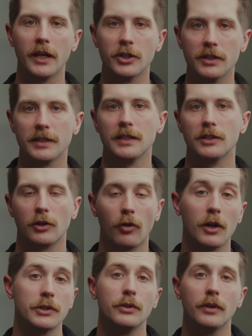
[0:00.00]
agencies
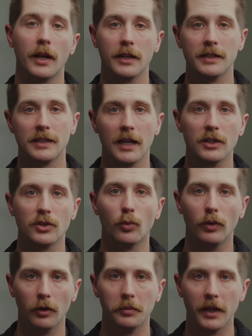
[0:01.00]
across the United States
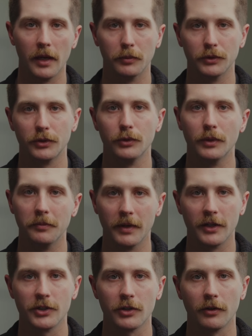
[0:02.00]
will be able to
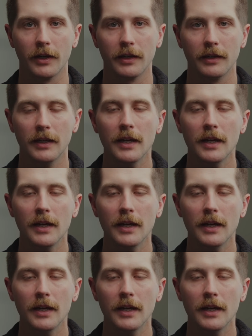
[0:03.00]
administer it.